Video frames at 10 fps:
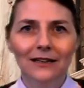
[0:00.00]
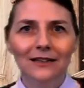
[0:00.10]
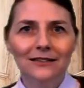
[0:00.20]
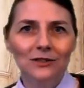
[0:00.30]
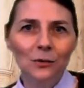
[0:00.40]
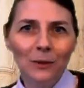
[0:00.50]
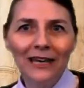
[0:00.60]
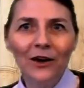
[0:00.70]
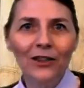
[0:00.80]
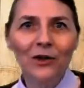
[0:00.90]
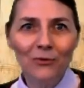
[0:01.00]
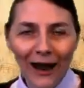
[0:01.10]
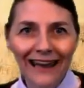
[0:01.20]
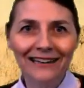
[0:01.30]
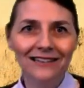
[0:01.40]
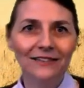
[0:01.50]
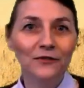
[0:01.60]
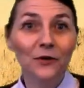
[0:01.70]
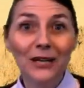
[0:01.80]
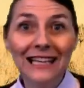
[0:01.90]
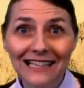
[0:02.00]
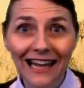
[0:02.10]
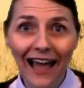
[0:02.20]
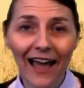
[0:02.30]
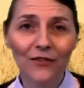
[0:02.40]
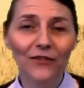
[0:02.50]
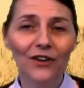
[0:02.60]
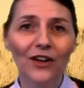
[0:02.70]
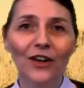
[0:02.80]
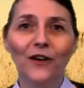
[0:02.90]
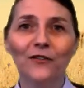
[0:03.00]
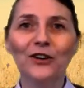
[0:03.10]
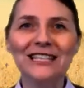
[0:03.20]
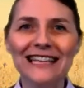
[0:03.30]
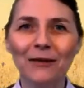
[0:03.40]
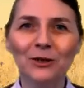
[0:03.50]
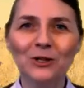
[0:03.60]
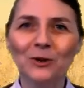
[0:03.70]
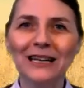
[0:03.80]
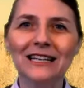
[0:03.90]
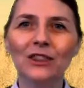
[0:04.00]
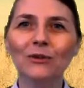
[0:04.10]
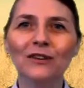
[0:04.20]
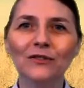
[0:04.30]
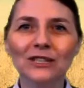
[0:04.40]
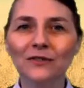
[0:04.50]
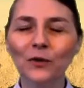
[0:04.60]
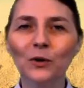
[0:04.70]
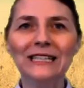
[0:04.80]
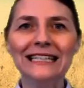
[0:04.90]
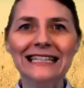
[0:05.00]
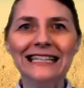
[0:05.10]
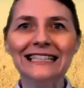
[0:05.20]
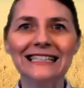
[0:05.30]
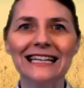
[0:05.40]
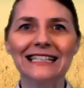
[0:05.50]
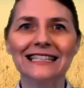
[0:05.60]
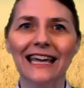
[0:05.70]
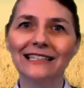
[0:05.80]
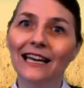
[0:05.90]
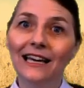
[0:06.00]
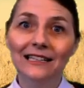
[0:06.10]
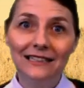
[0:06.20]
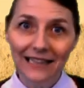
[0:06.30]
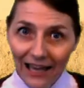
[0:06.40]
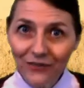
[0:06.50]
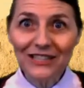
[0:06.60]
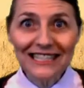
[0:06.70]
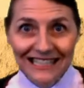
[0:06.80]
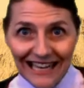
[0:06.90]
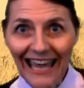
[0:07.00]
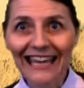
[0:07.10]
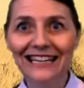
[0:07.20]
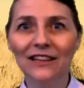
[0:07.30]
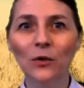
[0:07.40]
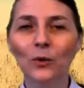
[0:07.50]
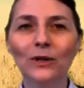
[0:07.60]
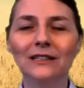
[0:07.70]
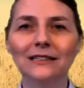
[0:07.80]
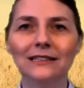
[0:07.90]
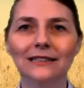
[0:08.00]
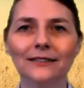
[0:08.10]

to being on the run for his life. 1 Samuel 23 verse 14 tells us that David stayed in the wilderness.